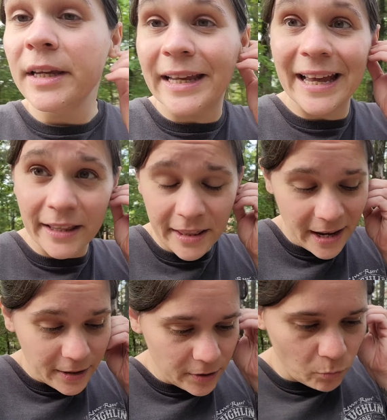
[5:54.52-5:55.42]
Yeah,
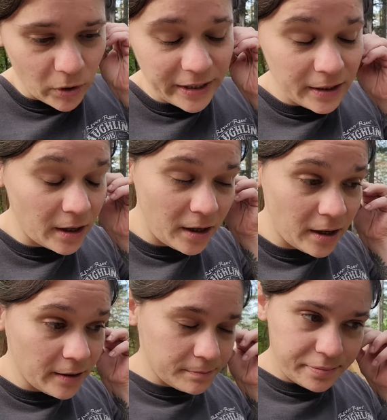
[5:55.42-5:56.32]
that, when,
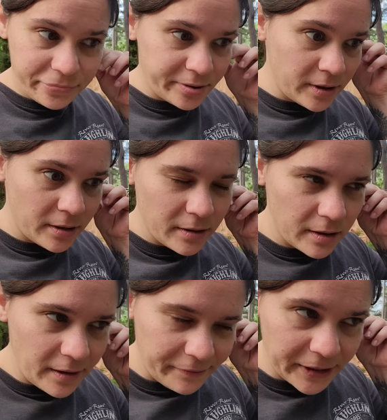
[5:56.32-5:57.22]
uh,
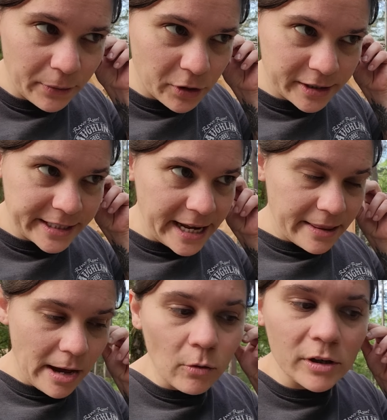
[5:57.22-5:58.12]
forget what
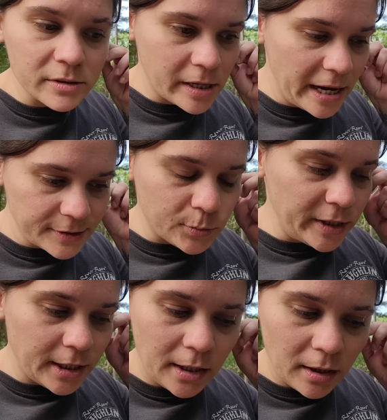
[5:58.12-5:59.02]
day that was last
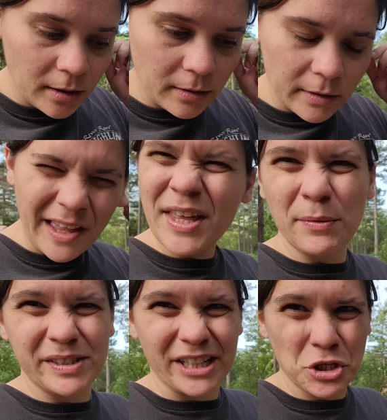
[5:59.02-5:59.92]
week. I
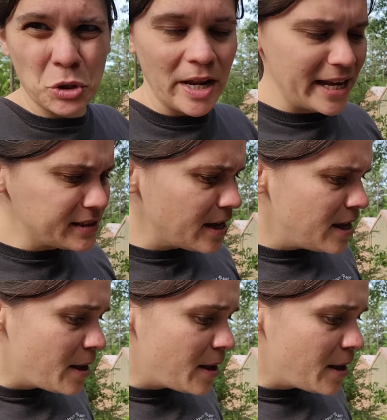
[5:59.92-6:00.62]
think it was like two days.